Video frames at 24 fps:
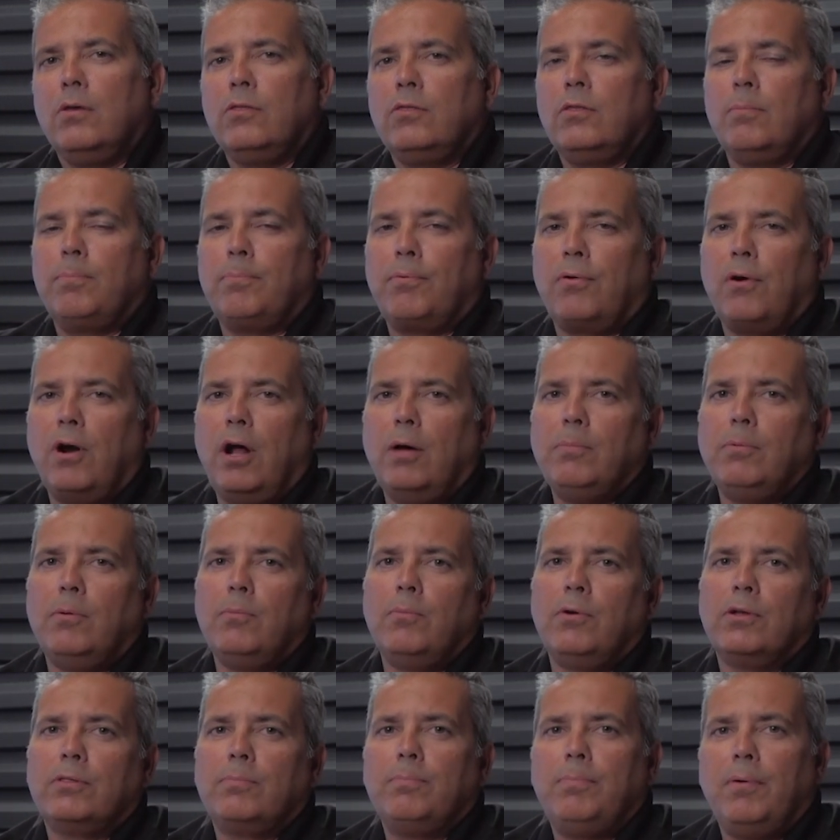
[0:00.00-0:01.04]
The
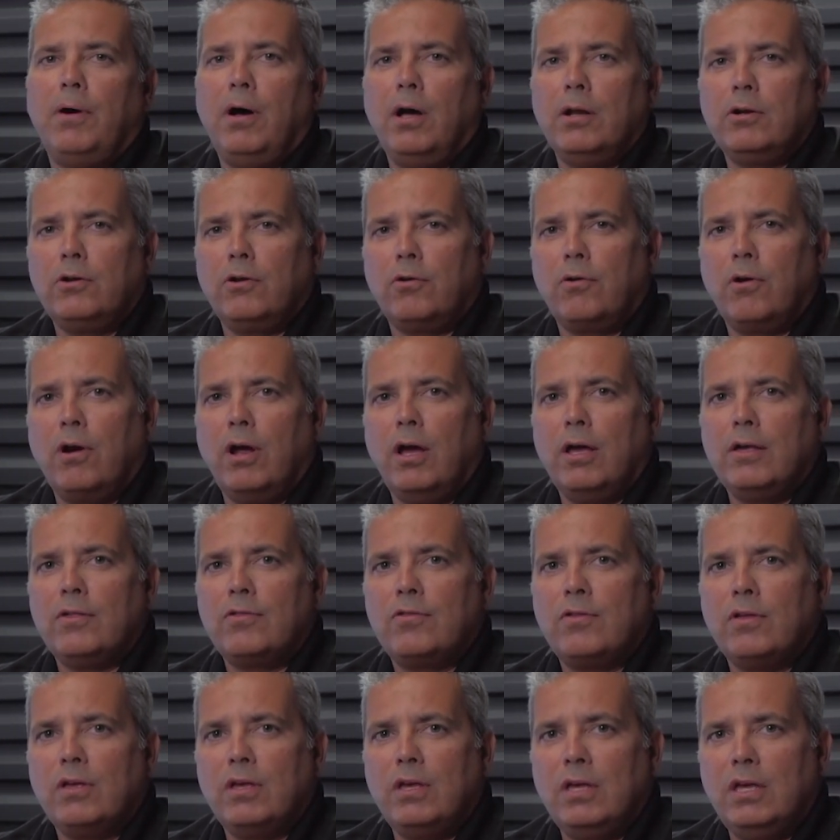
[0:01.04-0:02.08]
problem with
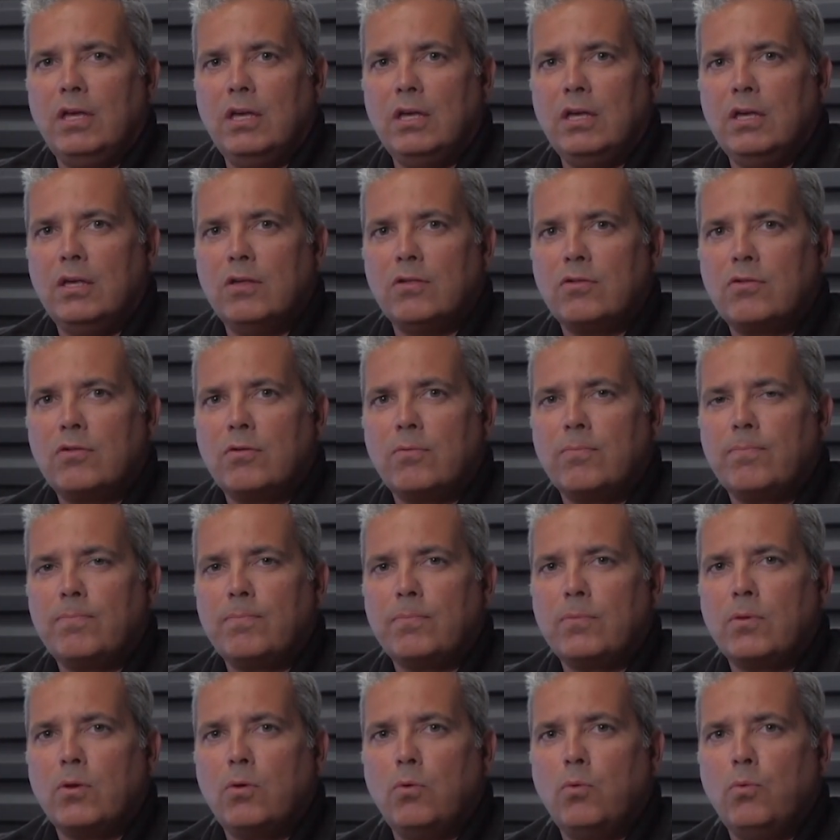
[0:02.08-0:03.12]
bonderized is
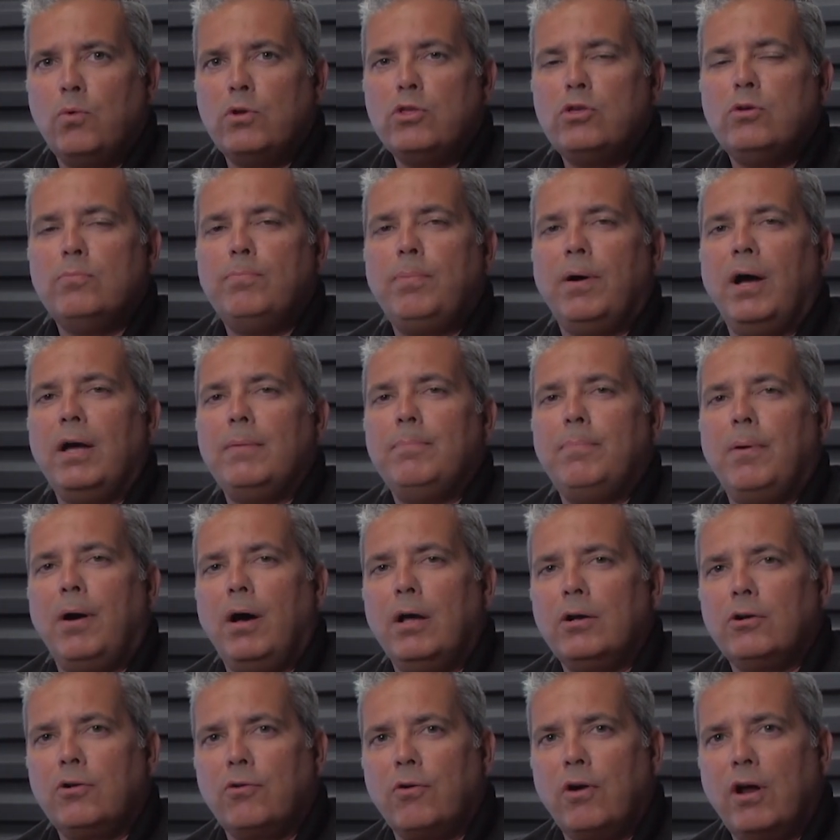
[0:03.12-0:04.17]
when you buy
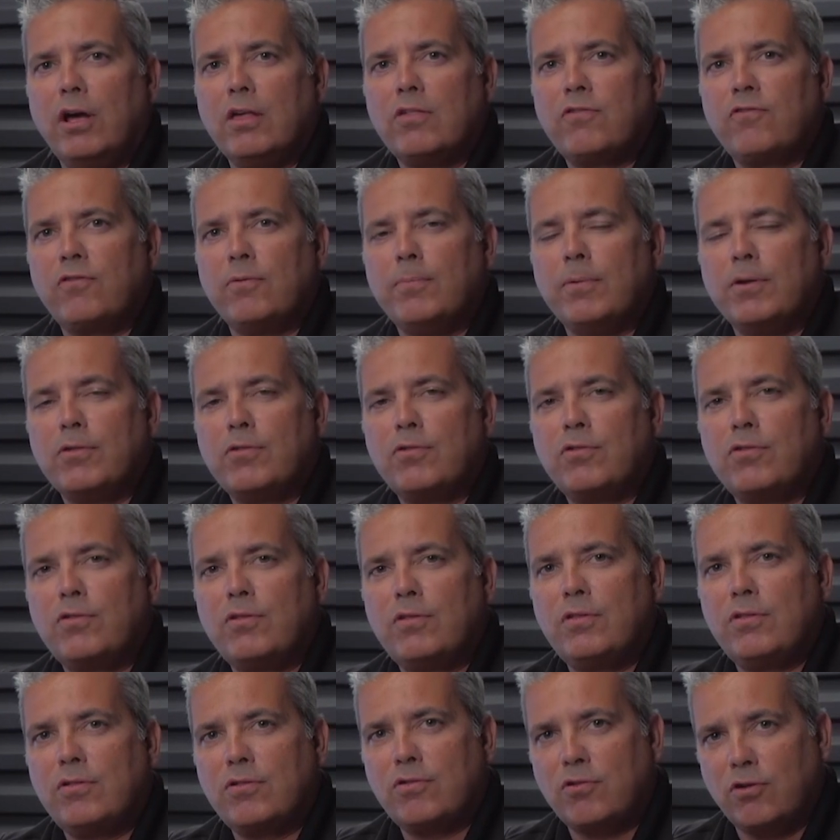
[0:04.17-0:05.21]
bonderized from a
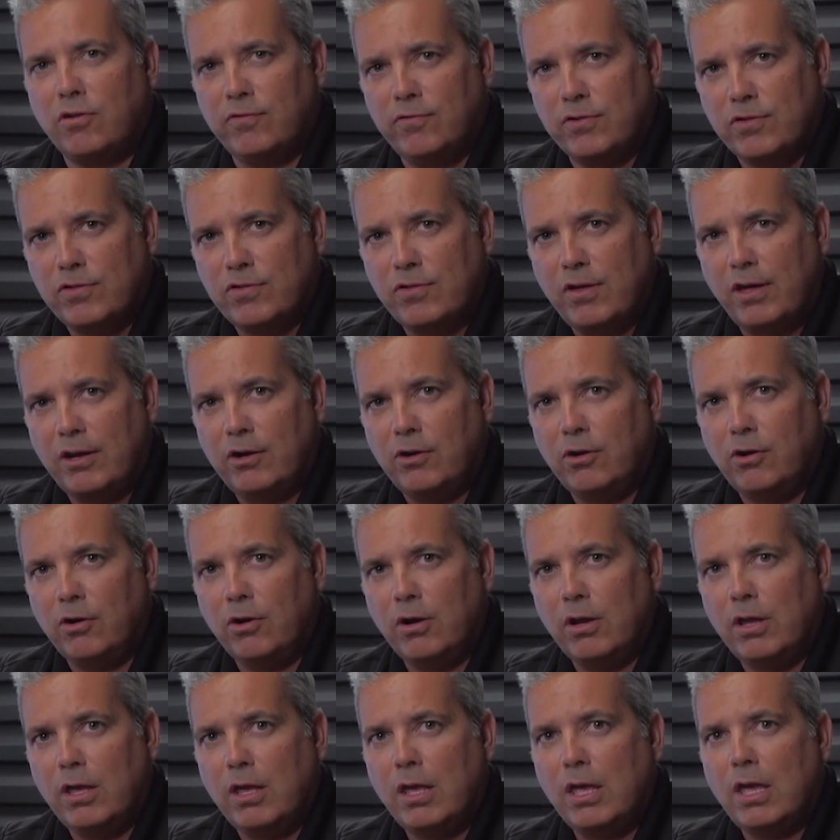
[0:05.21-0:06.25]
service center,